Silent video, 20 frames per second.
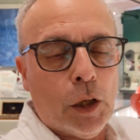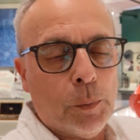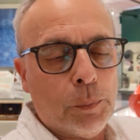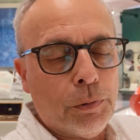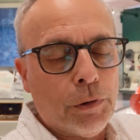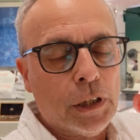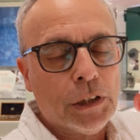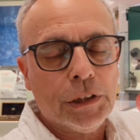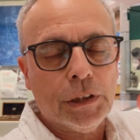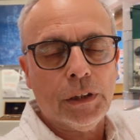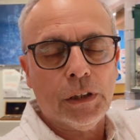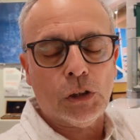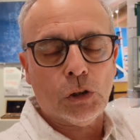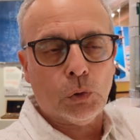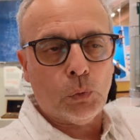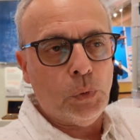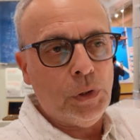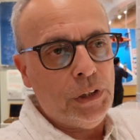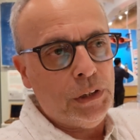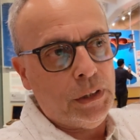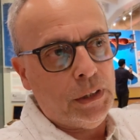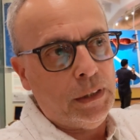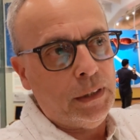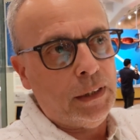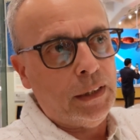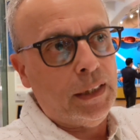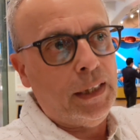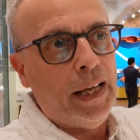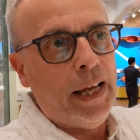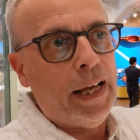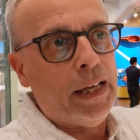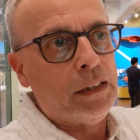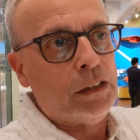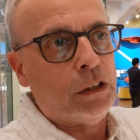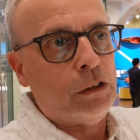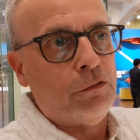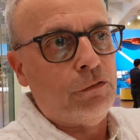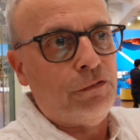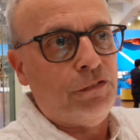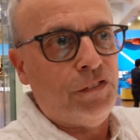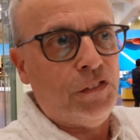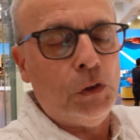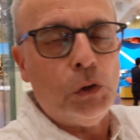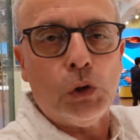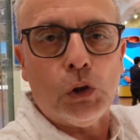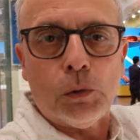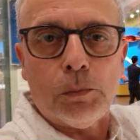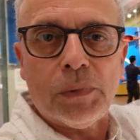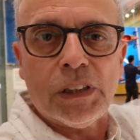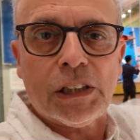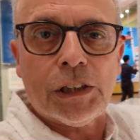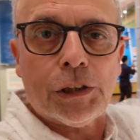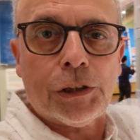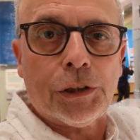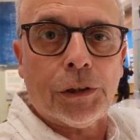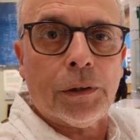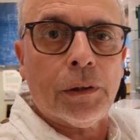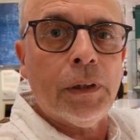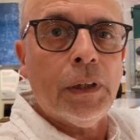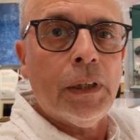the compression is squeezing the gas and fuel mixture.